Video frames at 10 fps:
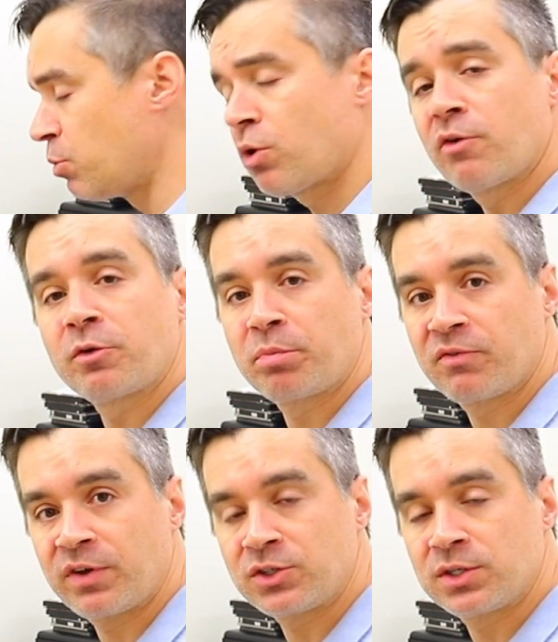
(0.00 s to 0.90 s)
more over
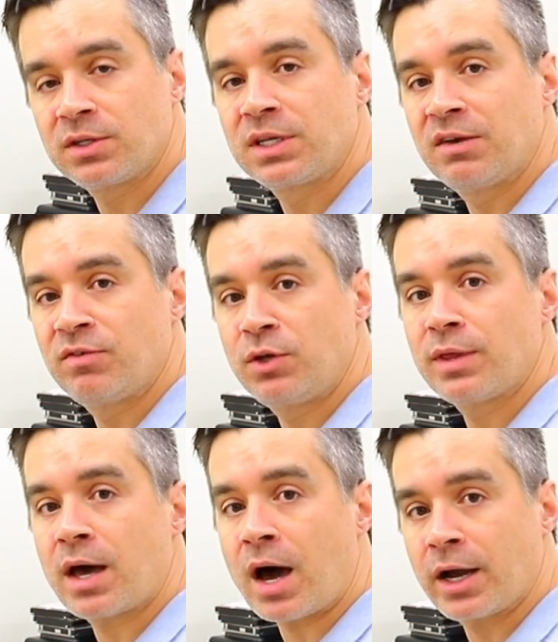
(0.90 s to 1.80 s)
provisioned, giving you
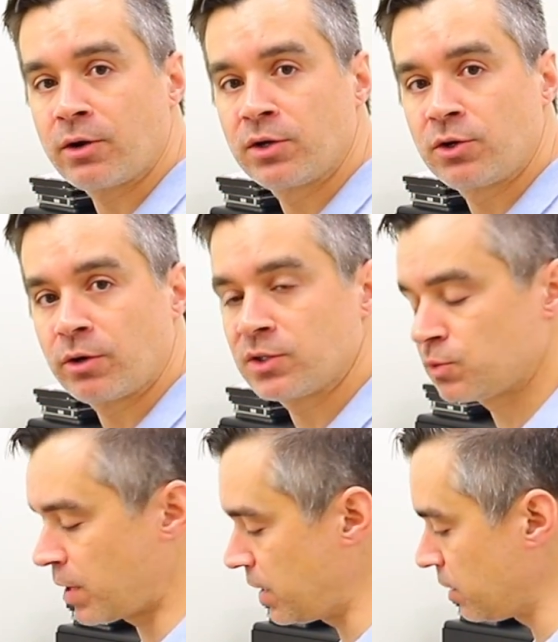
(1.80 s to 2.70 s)
that higher
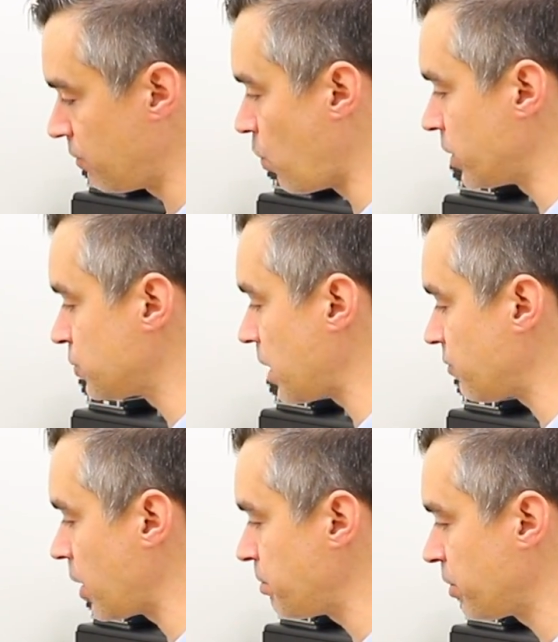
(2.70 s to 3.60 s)
endurance rating of one
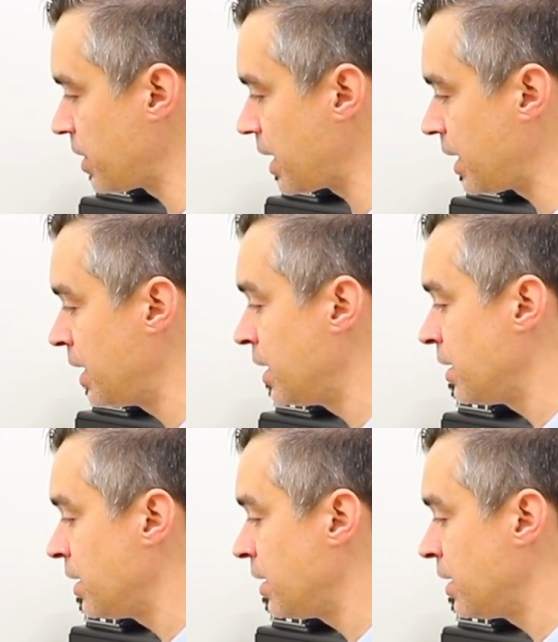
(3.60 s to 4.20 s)
drive write per day.